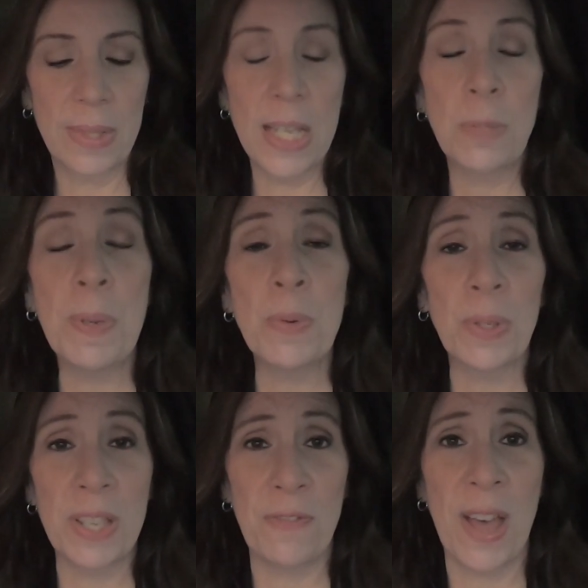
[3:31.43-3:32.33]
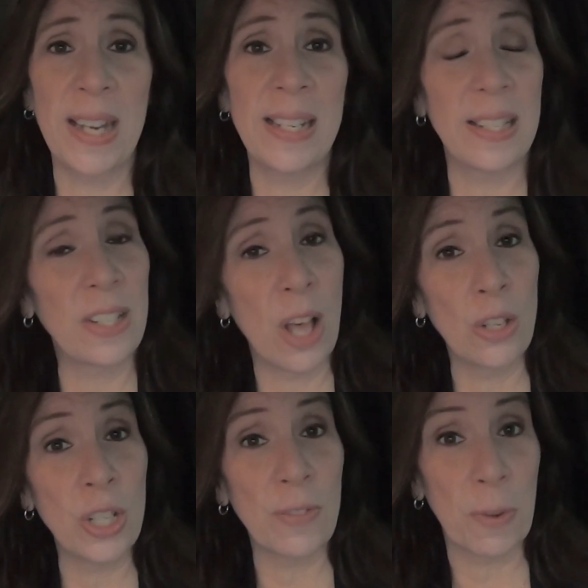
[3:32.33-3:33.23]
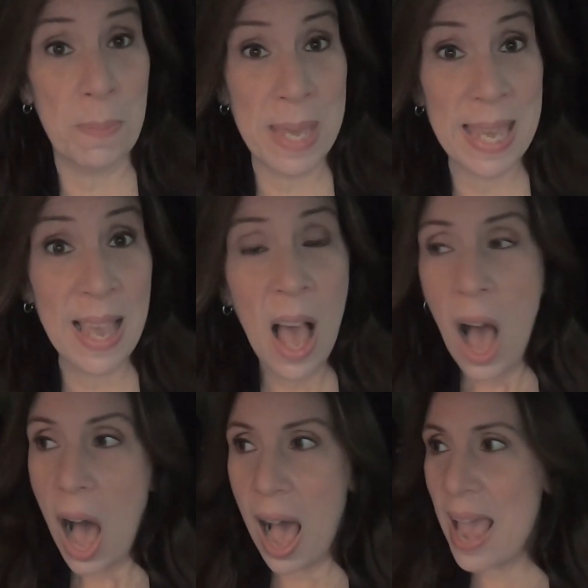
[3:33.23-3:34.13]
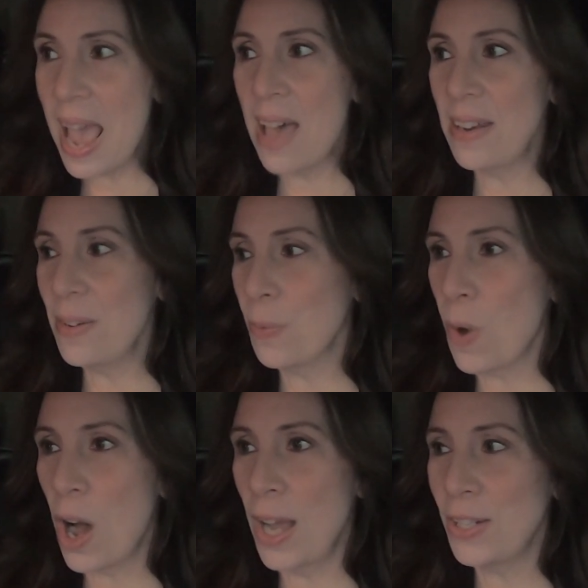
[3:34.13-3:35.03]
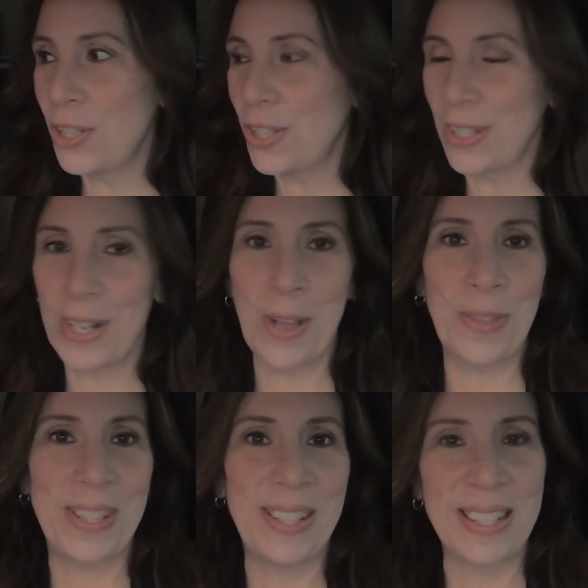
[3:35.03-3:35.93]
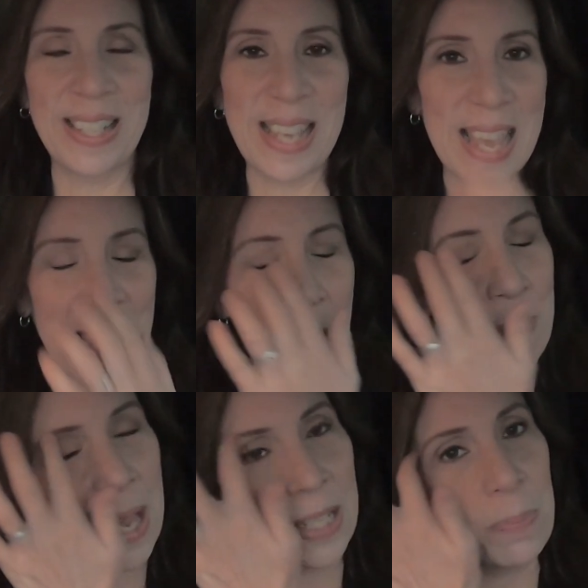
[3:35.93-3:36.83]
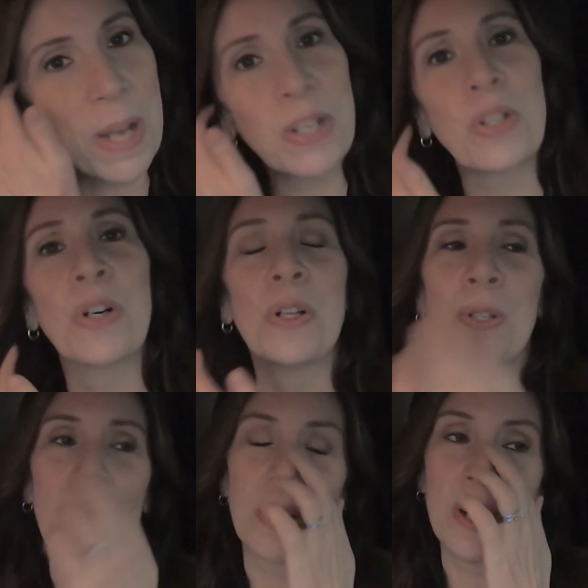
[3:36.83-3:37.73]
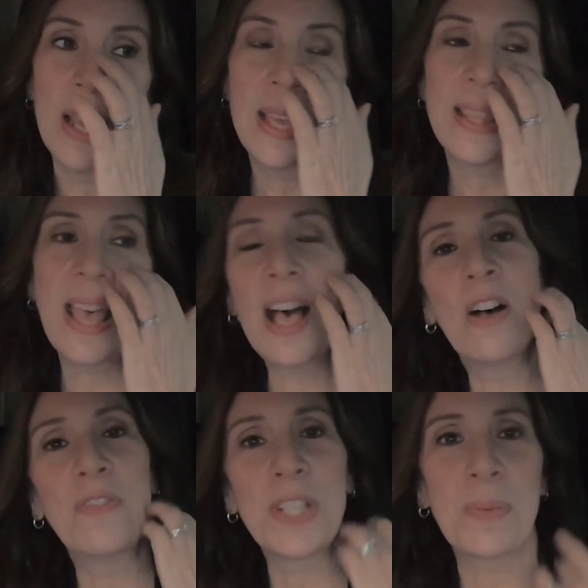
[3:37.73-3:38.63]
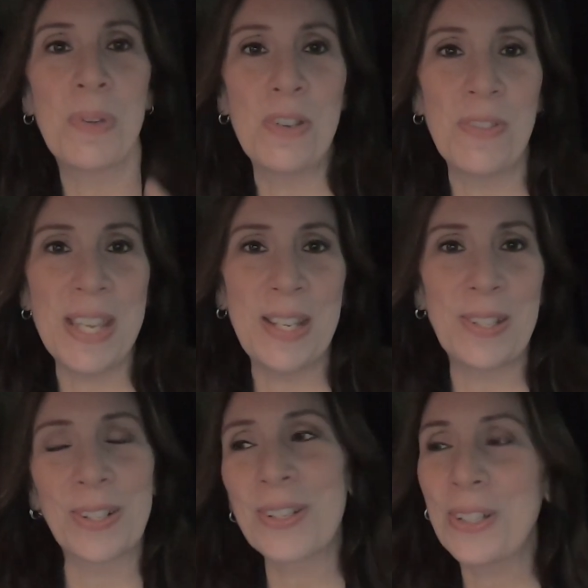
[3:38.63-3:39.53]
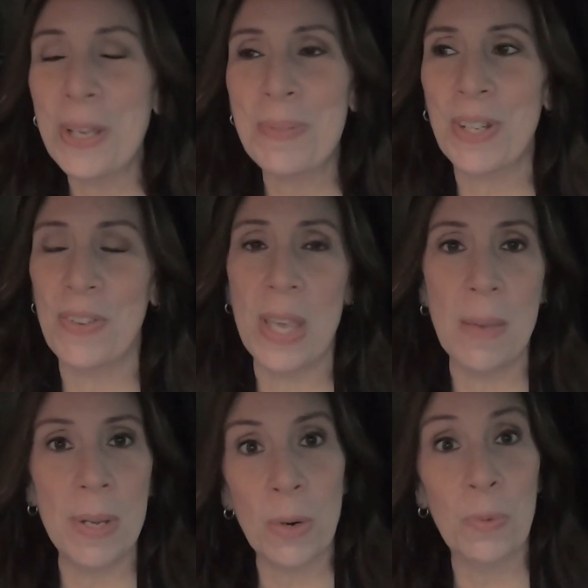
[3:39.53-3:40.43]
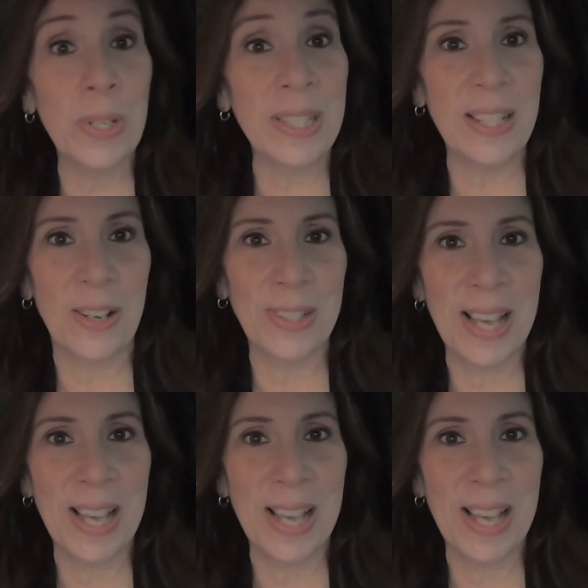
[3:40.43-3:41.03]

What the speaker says: It's been really fun and nostalgic for me. I hadn't watched, the 68 comeback special or the Elvis movies or clips of him in a really long